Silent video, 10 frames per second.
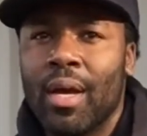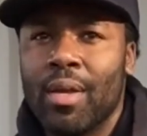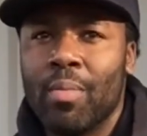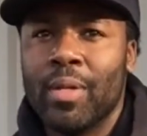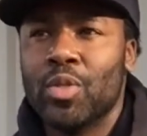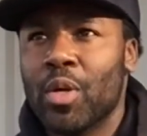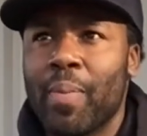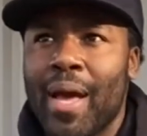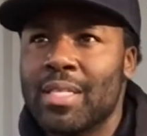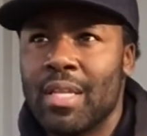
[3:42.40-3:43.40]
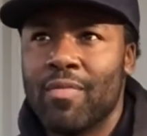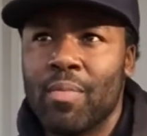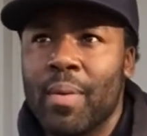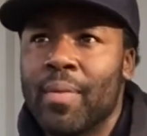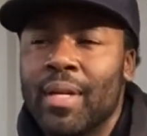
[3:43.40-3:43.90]
mental capacity of
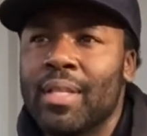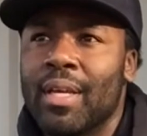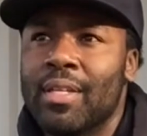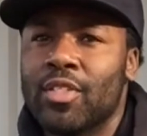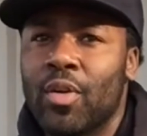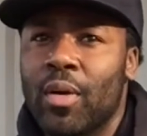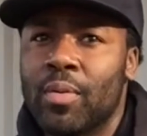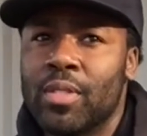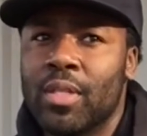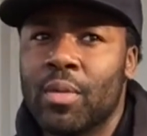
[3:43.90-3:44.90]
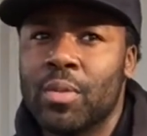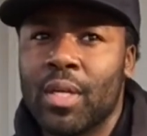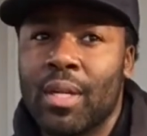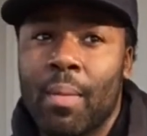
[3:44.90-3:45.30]
remembering things. So it was good.